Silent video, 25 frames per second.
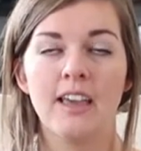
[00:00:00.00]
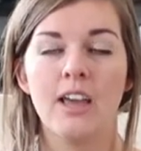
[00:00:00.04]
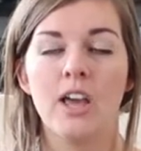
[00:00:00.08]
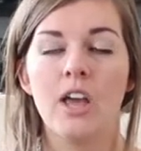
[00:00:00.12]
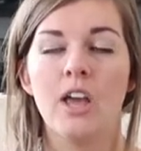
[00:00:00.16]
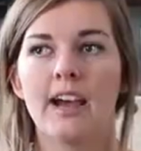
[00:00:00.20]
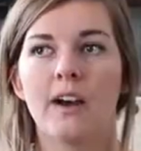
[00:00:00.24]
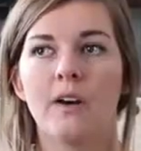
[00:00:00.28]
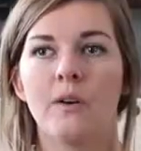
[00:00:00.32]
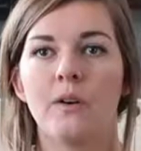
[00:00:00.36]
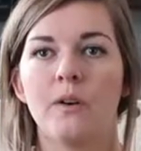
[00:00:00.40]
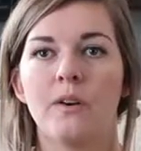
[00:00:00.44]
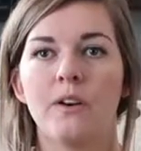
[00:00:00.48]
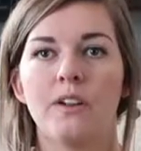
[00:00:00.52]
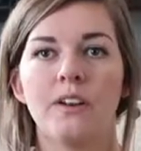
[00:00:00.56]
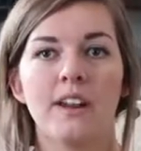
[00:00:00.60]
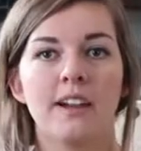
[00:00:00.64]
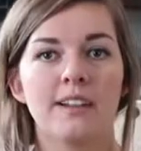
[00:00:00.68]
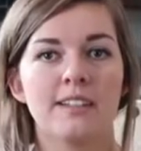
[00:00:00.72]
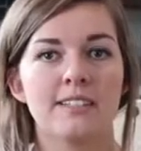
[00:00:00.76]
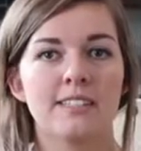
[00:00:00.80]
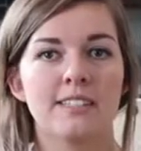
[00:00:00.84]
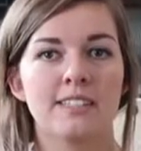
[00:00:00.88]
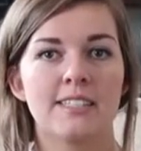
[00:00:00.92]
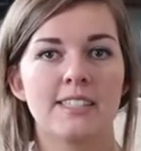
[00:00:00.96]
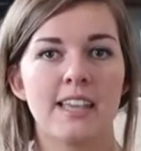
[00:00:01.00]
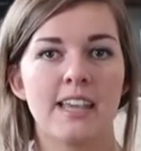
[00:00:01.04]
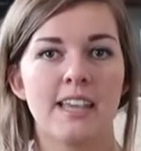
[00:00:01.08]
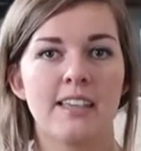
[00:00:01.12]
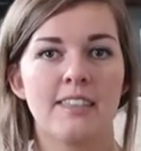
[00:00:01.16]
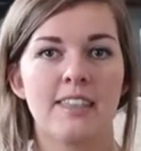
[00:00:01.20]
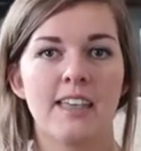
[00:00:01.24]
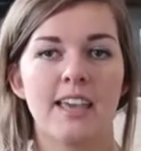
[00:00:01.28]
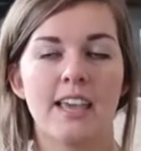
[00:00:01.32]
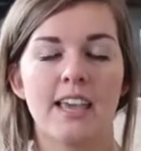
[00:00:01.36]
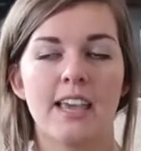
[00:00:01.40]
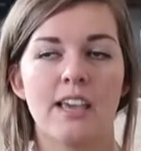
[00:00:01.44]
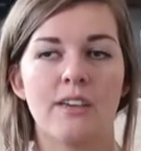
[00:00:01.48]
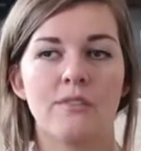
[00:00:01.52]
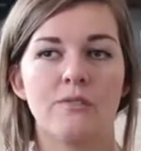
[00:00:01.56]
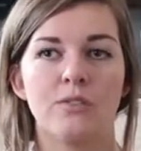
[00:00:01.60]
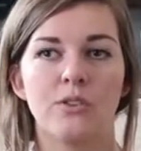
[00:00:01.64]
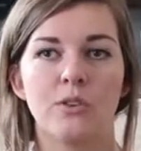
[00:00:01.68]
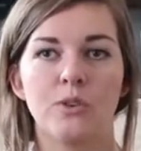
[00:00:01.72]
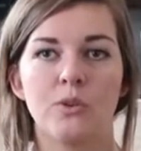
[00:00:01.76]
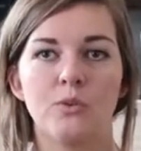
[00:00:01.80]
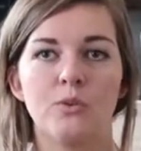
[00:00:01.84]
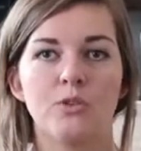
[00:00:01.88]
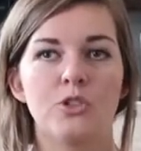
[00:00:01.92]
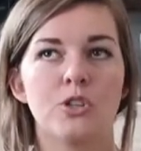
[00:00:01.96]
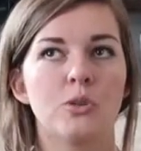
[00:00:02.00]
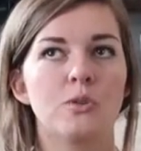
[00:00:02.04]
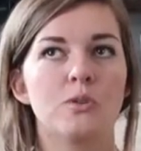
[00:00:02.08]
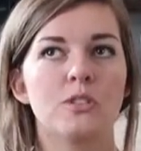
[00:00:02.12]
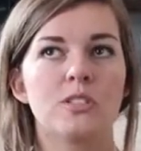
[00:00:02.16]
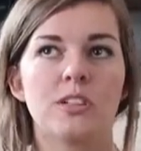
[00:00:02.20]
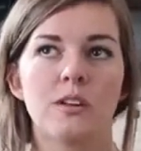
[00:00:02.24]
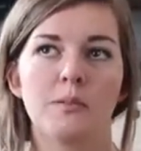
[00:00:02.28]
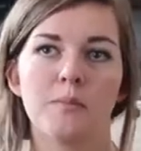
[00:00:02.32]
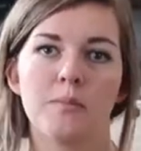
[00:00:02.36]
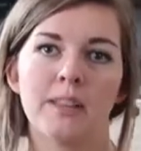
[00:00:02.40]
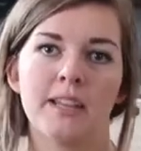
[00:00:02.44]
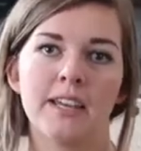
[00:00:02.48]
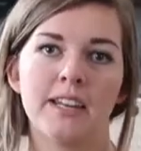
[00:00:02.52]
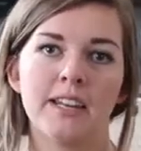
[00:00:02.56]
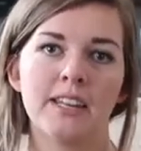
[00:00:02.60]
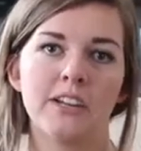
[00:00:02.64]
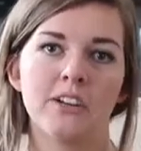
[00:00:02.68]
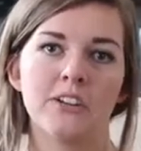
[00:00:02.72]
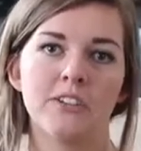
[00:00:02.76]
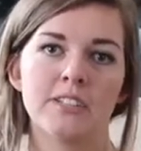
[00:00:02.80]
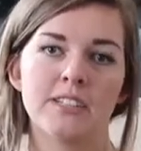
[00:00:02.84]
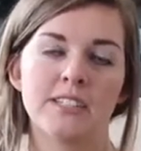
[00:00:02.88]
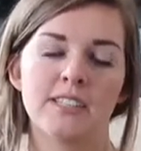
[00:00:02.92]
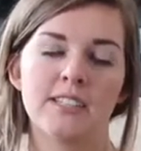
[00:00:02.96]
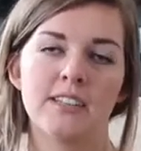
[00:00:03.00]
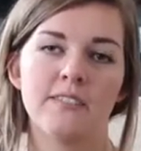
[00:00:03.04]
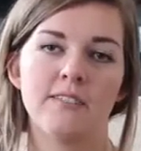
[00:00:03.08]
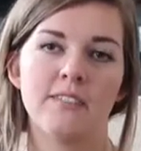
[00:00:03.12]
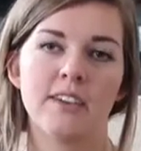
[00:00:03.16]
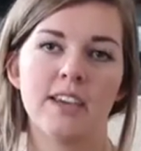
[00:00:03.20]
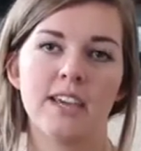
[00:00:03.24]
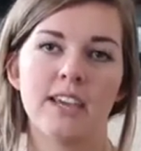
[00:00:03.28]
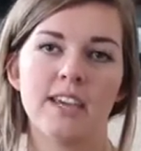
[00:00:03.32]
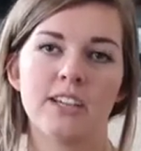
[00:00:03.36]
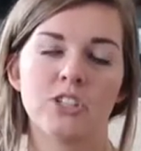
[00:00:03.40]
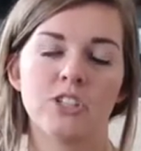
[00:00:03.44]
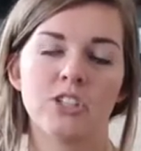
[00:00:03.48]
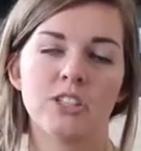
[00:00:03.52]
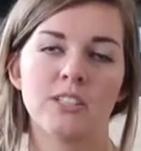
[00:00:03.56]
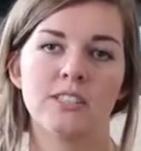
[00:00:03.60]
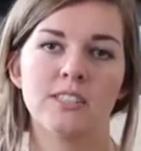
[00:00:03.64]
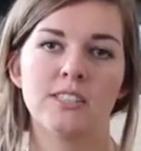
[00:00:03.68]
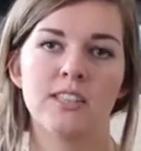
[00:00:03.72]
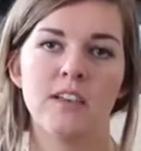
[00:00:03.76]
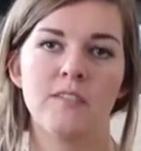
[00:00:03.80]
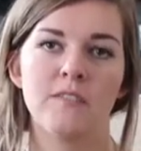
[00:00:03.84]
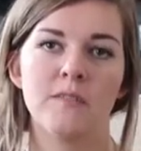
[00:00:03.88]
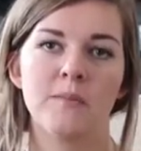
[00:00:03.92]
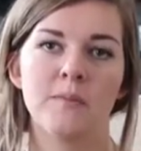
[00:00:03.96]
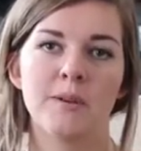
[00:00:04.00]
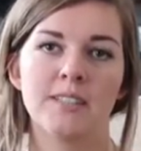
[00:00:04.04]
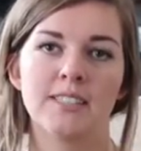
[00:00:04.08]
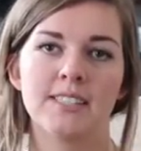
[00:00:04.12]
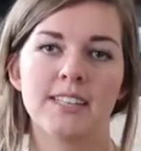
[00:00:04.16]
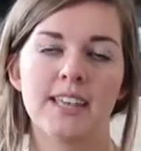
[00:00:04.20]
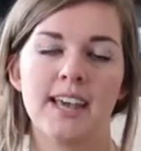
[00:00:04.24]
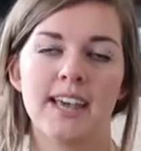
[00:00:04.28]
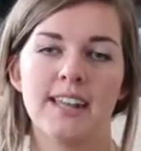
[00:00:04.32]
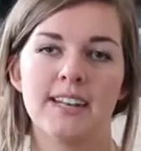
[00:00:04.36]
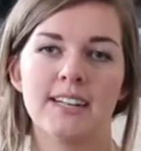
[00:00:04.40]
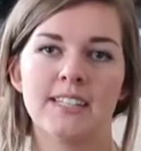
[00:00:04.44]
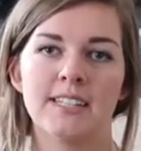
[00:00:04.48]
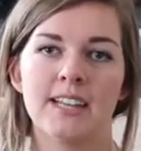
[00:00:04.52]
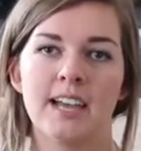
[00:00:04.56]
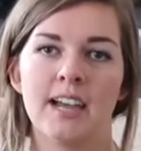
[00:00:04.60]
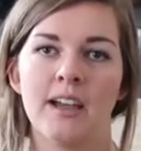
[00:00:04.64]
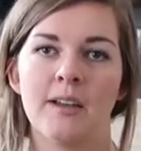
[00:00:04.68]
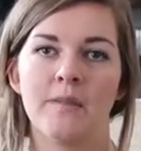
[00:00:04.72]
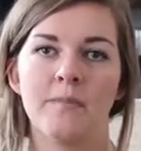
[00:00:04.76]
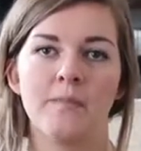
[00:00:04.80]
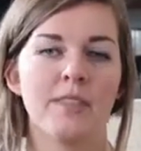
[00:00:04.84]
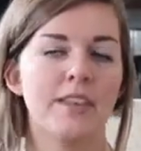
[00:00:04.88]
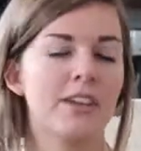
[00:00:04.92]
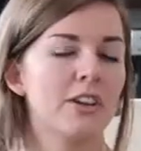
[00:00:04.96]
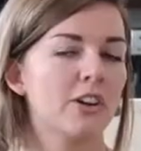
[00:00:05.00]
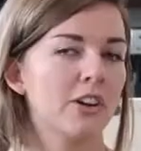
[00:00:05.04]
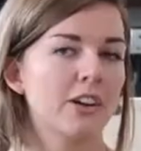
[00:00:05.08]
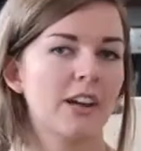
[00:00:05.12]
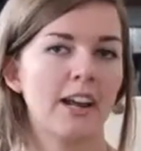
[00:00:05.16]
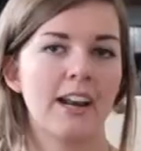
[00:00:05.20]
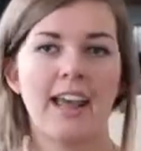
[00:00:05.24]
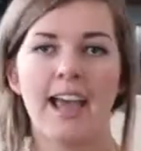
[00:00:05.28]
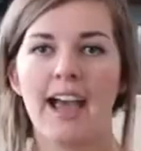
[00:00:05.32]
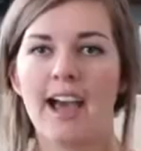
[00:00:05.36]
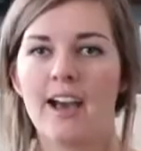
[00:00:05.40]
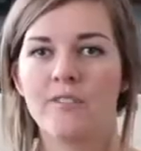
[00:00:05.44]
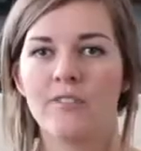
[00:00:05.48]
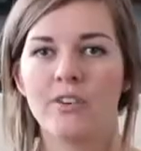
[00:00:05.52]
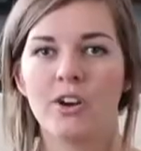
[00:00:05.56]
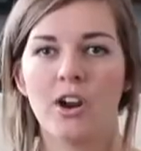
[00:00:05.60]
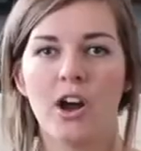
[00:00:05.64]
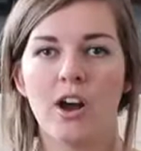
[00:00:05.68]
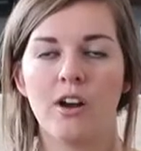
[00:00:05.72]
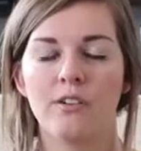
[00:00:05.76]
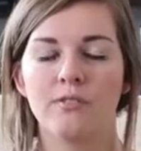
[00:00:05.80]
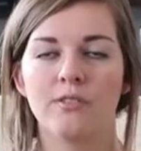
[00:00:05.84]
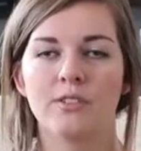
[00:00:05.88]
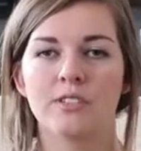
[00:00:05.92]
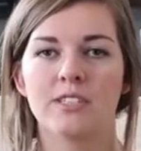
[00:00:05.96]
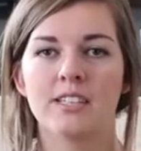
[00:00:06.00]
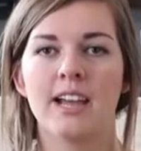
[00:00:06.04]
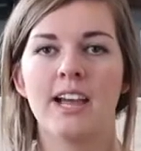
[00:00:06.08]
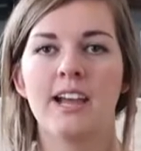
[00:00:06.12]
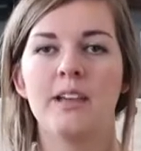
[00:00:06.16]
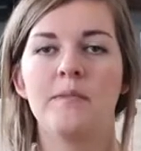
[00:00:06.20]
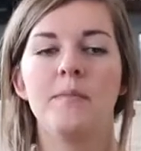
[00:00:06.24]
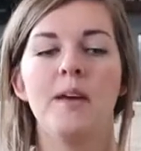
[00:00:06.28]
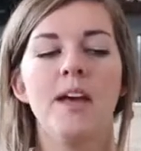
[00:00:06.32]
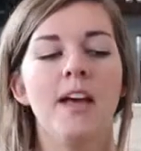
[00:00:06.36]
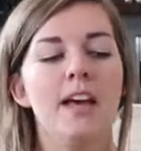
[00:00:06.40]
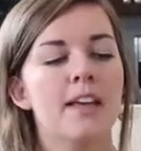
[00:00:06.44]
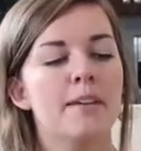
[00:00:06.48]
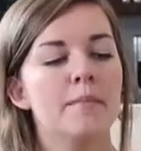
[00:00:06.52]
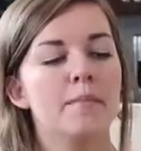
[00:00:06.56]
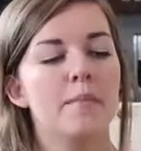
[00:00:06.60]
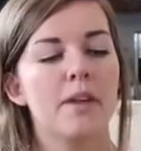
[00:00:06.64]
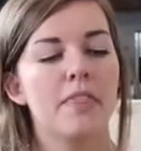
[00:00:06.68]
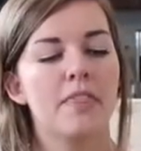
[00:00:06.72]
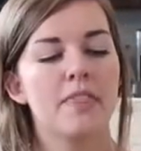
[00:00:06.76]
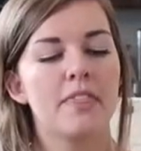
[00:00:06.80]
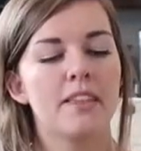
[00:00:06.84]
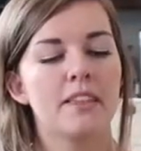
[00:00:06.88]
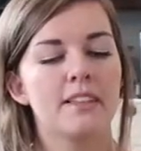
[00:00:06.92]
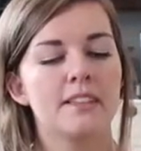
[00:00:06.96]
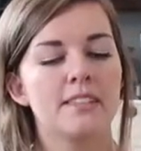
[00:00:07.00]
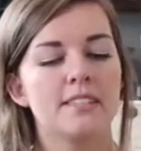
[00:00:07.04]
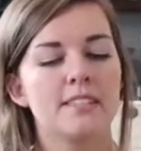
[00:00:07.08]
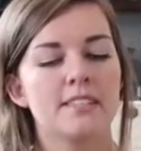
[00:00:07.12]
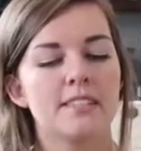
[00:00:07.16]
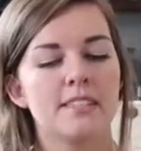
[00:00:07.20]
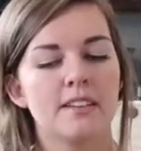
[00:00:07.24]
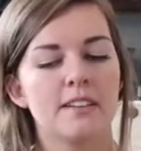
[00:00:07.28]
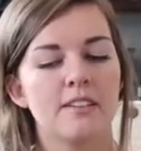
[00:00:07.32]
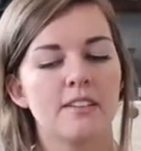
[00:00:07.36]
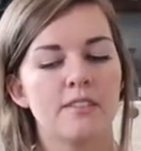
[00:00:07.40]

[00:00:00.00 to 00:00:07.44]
Now, not to say that if you don't start planning your Disney vacation 7 months ahead of time that you're gonna have an awful time, but this